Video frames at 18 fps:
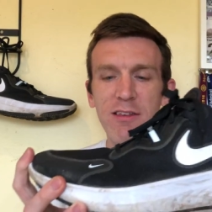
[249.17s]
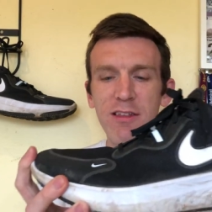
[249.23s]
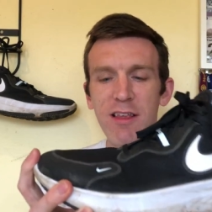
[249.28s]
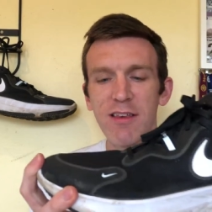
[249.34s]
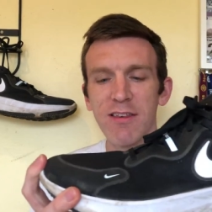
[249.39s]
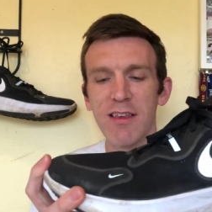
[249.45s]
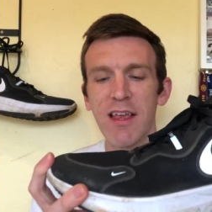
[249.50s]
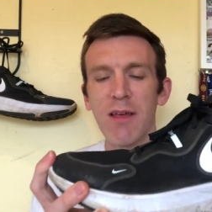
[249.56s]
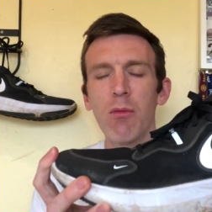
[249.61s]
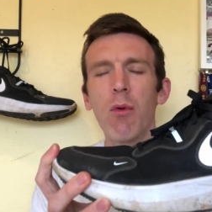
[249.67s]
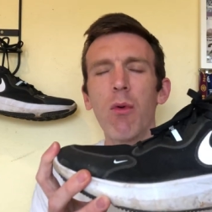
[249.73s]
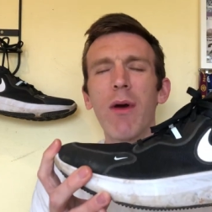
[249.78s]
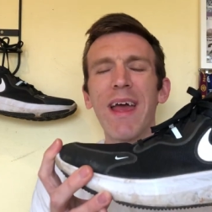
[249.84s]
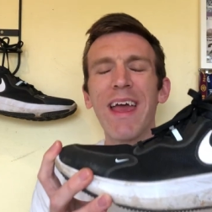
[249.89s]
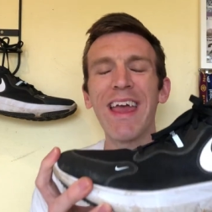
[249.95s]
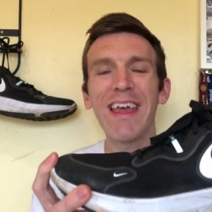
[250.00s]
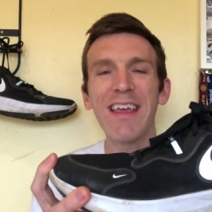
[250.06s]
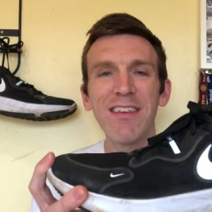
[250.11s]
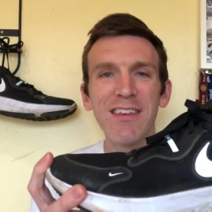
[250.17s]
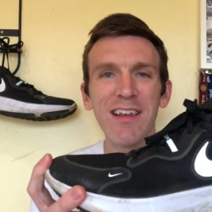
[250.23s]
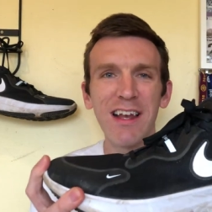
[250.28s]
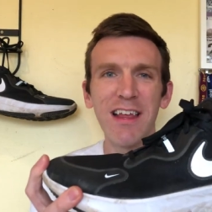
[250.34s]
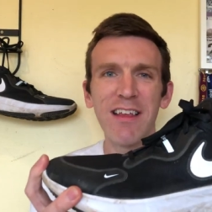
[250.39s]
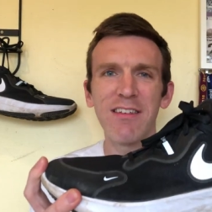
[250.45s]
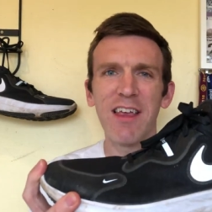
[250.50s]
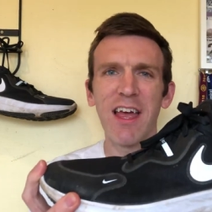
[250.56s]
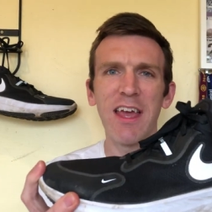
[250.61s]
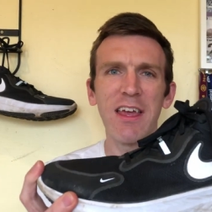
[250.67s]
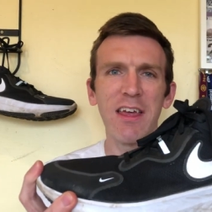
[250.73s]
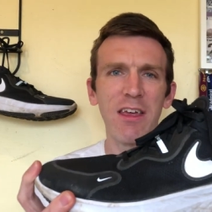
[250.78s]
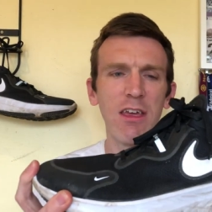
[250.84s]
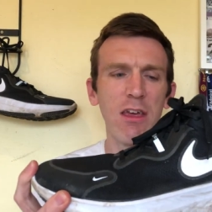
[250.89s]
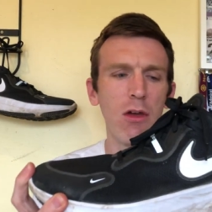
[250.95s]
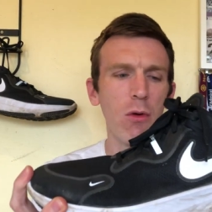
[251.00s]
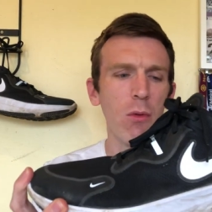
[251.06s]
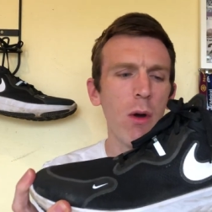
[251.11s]
This thing will easily
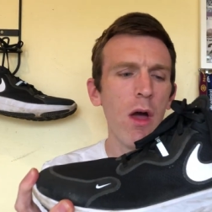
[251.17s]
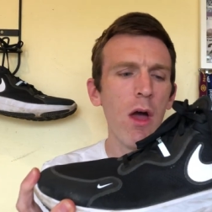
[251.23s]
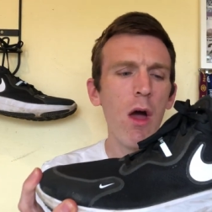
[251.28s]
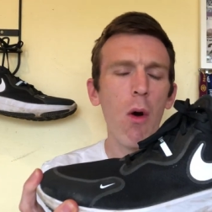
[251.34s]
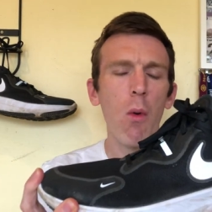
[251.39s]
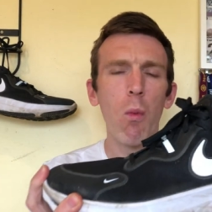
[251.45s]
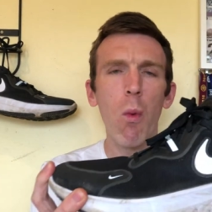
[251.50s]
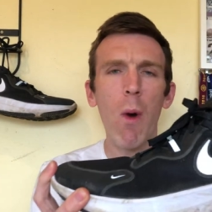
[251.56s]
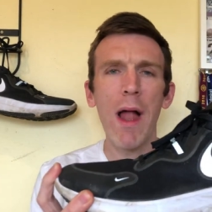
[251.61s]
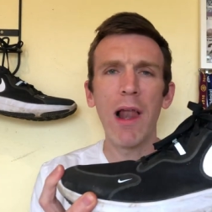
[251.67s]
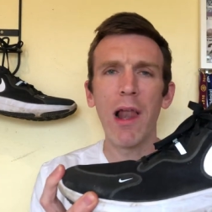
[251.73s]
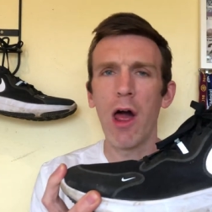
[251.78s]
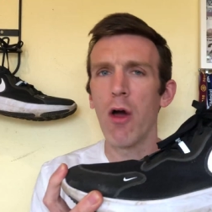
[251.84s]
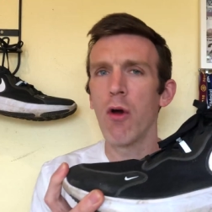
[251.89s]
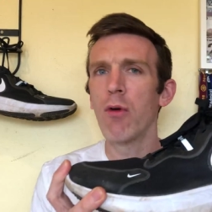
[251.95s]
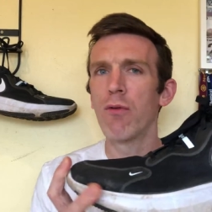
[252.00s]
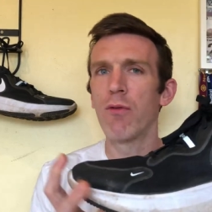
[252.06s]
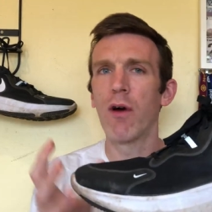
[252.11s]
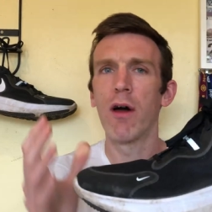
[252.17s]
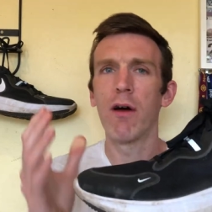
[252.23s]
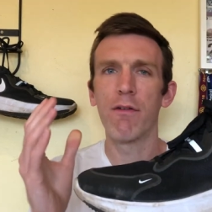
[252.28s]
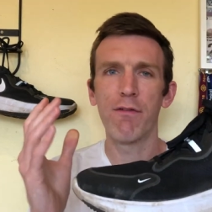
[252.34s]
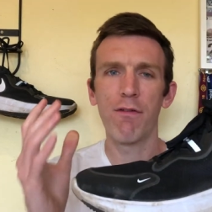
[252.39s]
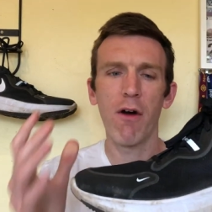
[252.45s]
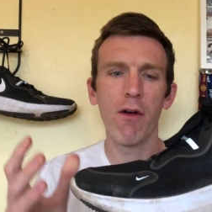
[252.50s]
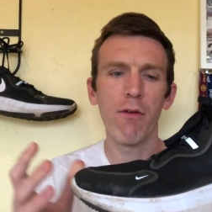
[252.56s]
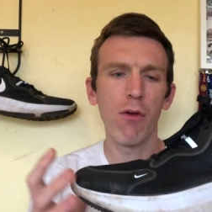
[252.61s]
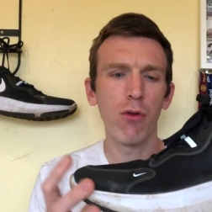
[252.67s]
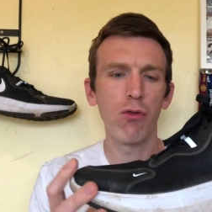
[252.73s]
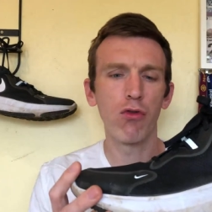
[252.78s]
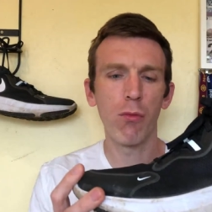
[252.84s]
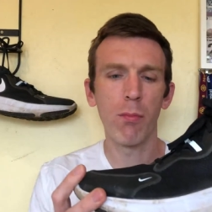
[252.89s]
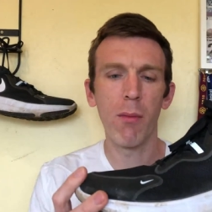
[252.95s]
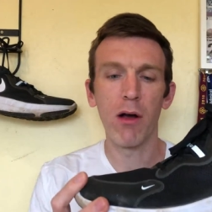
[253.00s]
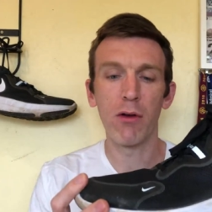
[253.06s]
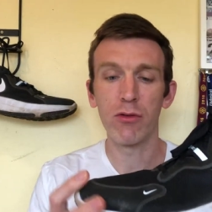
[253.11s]
take you well over
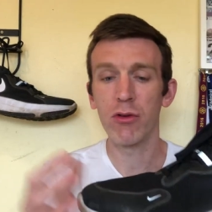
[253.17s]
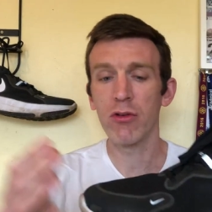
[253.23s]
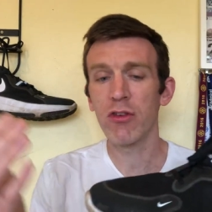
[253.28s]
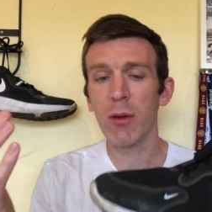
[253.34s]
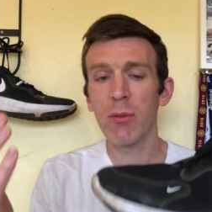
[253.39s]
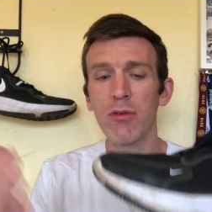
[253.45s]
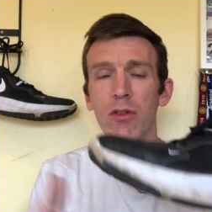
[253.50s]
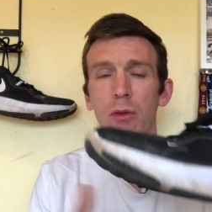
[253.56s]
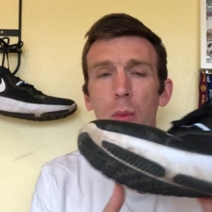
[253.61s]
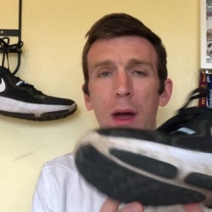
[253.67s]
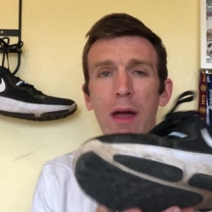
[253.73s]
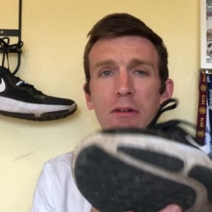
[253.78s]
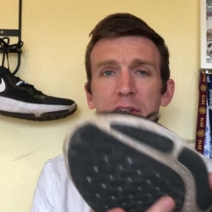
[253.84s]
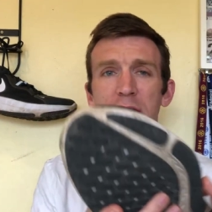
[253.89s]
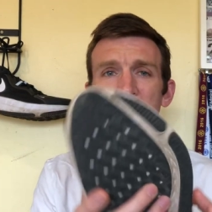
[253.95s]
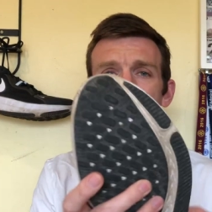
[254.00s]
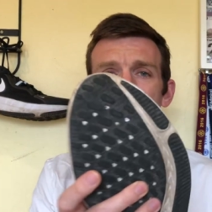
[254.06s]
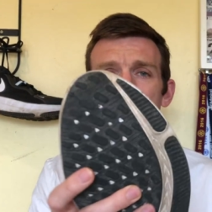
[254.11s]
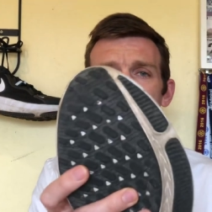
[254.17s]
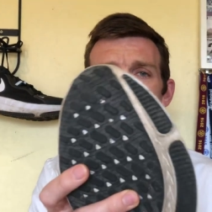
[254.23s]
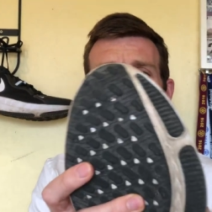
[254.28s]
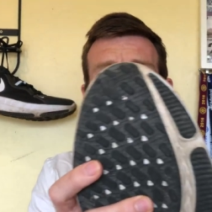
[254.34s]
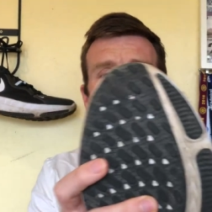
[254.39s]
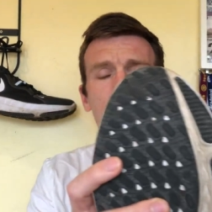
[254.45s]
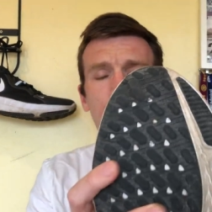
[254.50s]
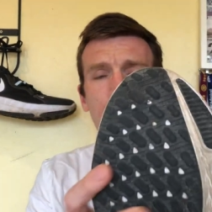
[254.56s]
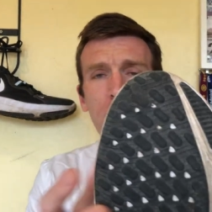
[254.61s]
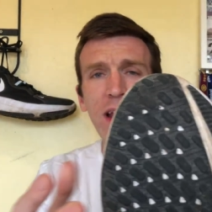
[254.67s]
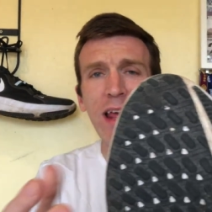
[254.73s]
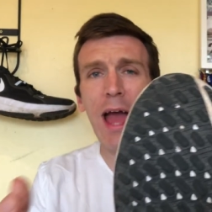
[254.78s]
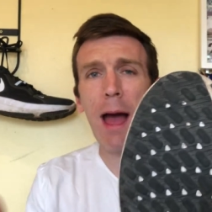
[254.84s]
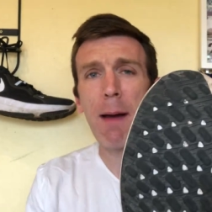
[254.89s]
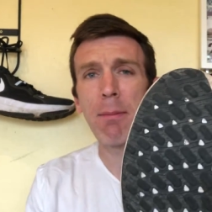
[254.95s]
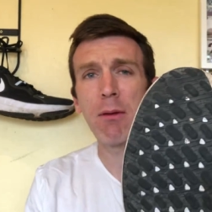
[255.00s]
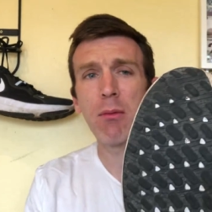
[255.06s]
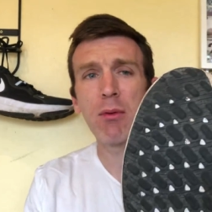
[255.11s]
500 miles. So in terms of the wear and tear, really
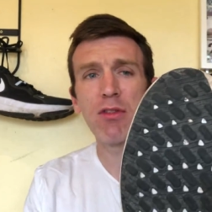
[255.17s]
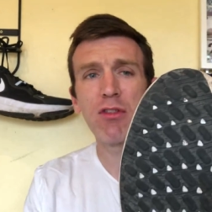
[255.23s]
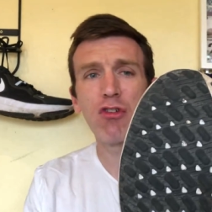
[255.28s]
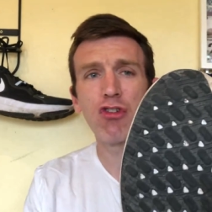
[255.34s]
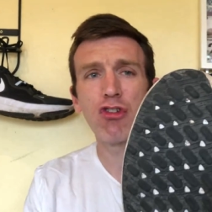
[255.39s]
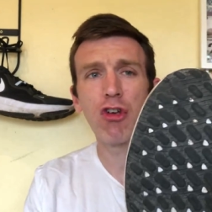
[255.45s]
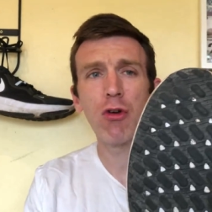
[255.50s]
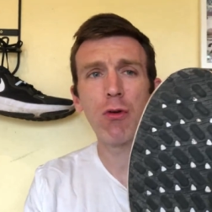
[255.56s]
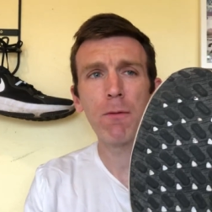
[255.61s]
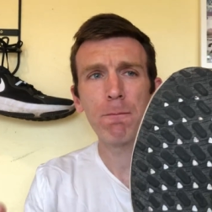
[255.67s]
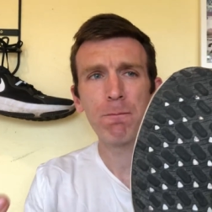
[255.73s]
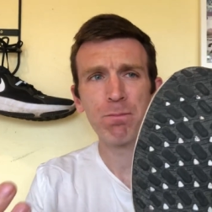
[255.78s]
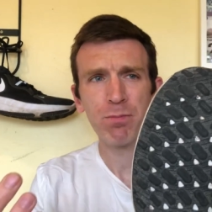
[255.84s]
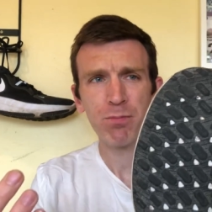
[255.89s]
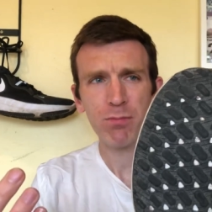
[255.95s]
happy with the shoe.